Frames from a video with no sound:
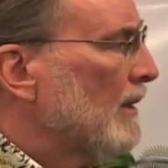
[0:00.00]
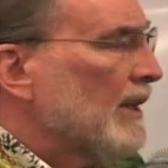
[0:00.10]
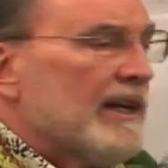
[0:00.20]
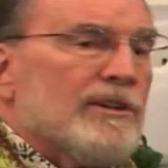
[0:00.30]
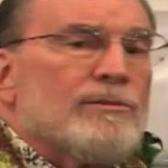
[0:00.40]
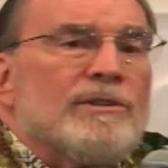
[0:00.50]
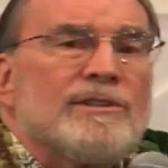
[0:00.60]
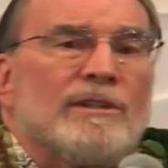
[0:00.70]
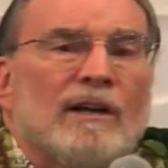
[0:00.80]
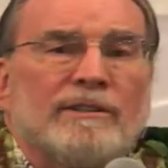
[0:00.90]
that has
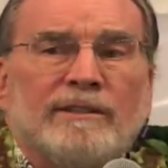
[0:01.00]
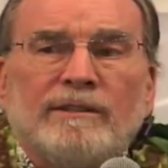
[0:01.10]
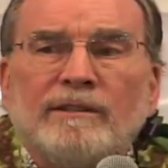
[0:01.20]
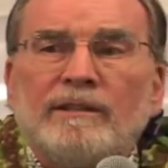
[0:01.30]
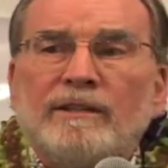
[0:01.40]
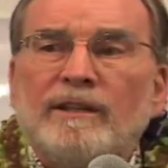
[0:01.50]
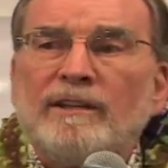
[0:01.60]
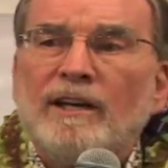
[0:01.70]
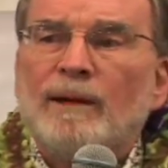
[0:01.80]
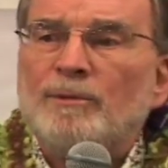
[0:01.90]
resulted in
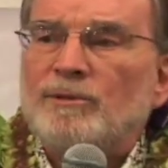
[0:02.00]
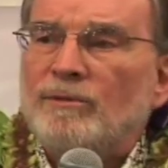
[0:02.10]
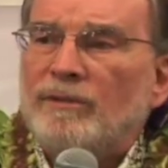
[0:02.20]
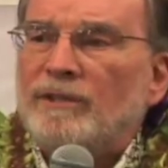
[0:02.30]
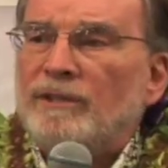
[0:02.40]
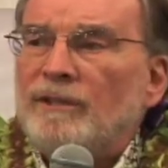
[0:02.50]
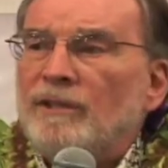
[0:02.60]
the opportunity